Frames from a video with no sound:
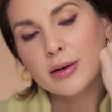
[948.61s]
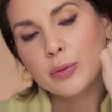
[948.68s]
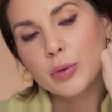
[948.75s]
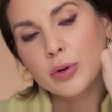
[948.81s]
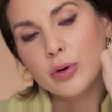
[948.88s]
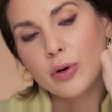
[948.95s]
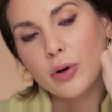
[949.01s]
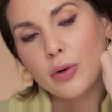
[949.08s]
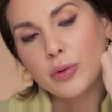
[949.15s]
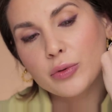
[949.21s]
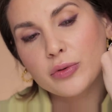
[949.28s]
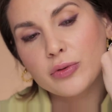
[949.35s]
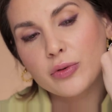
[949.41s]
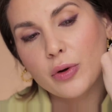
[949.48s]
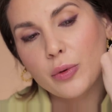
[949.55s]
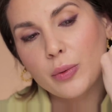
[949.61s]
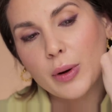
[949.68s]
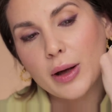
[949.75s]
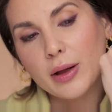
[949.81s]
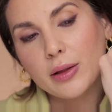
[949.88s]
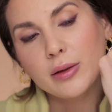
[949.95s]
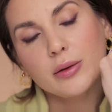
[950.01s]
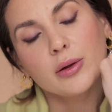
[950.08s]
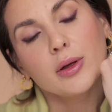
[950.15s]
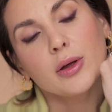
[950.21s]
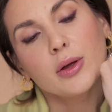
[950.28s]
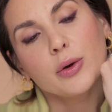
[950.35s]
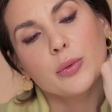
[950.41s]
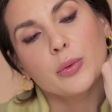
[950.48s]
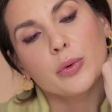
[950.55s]
It will go so well
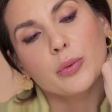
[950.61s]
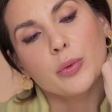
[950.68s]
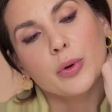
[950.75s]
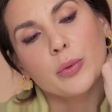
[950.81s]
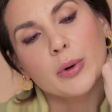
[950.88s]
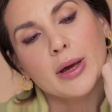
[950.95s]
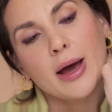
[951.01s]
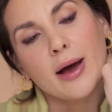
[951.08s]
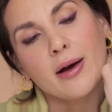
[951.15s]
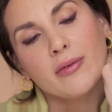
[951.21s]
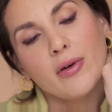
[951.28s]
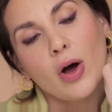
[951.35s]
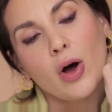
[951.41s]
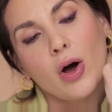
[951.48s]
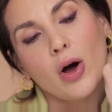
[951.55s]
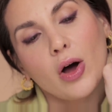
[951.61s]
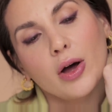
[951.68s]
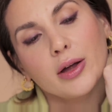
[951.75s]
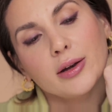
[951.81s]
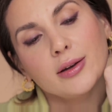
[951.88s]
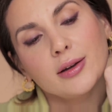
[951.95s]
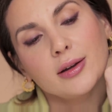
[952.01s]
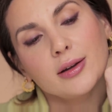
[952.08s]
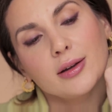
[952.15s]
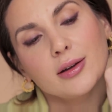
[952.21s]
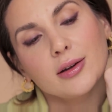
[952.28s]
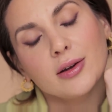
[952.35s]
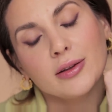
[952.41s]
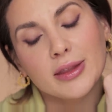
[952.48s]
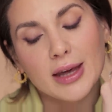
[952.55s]
with what we have on
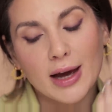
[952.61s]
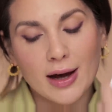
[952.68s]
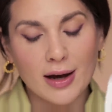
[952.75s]
the